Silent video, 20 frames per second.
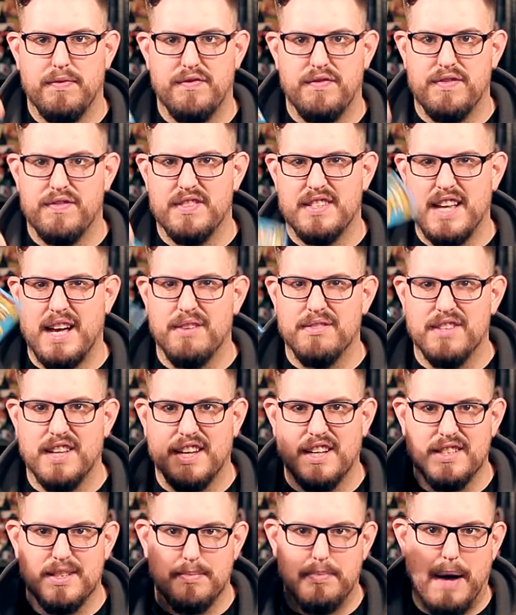Sounds
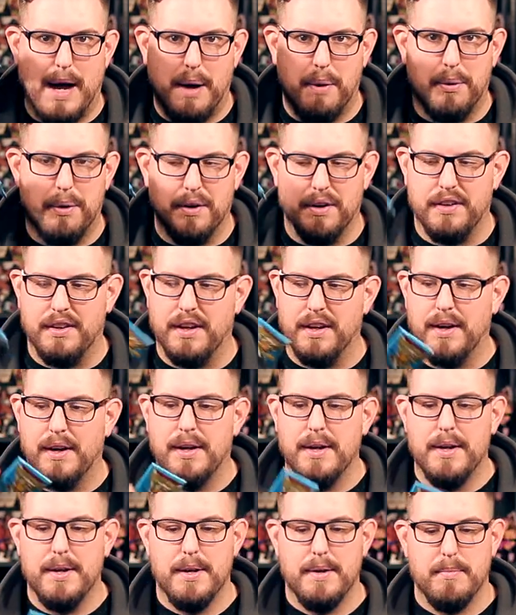like it's powder in there.
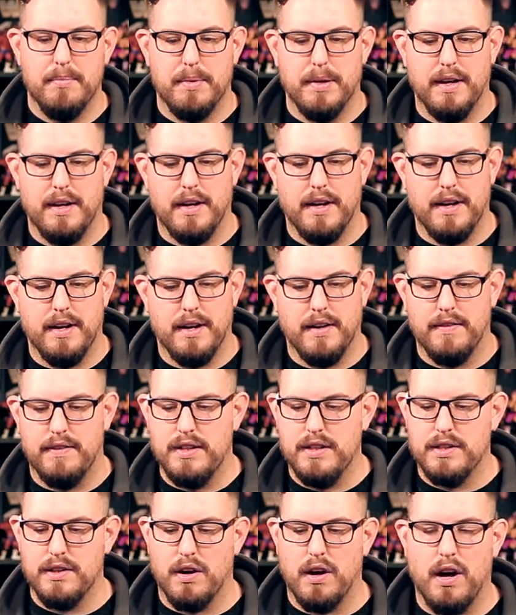But
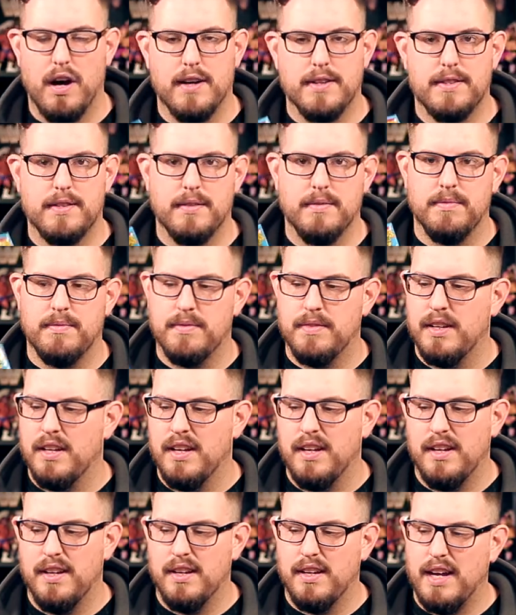these are awesome.
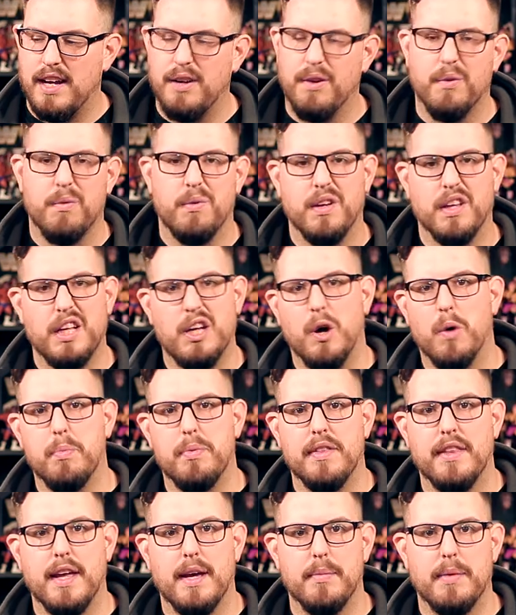I don't really
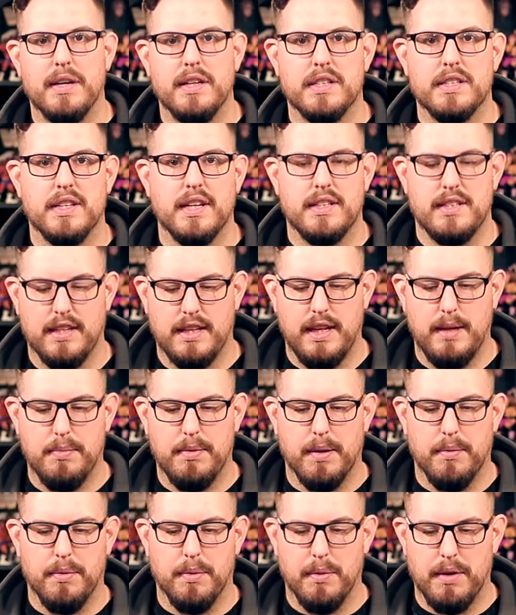open them. I just like to keep
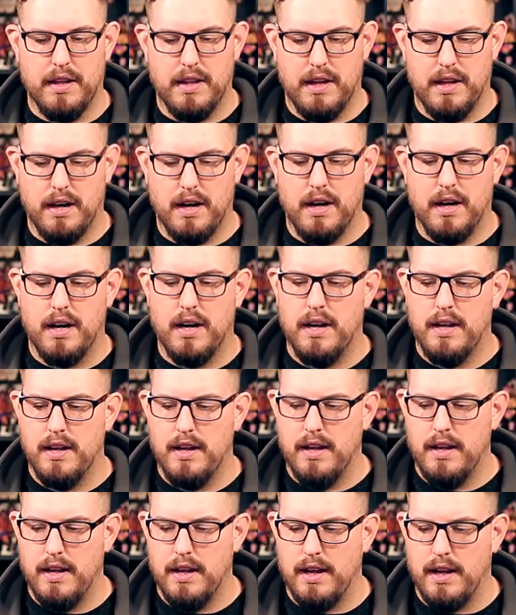them the way they are.
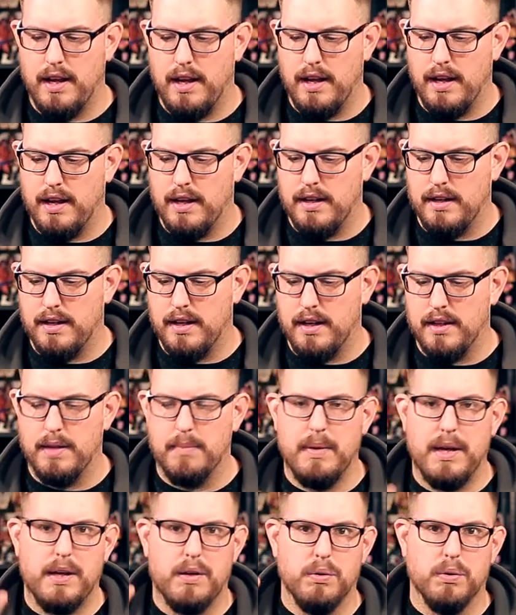And they
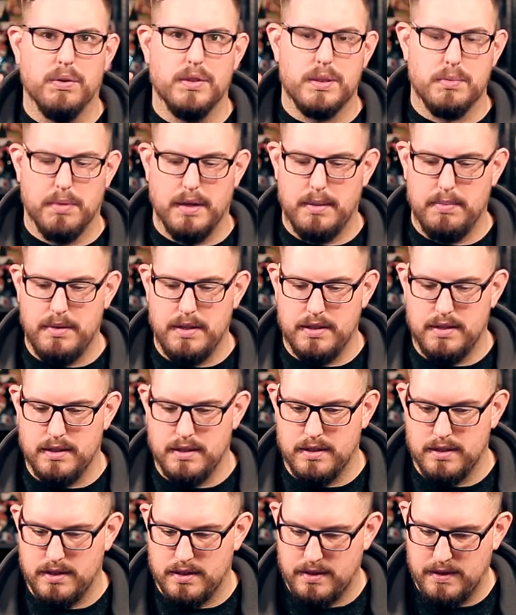make cool display pieces.
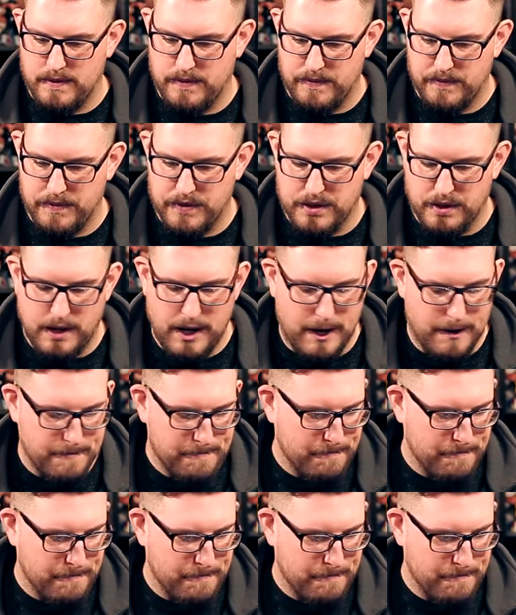So yeah.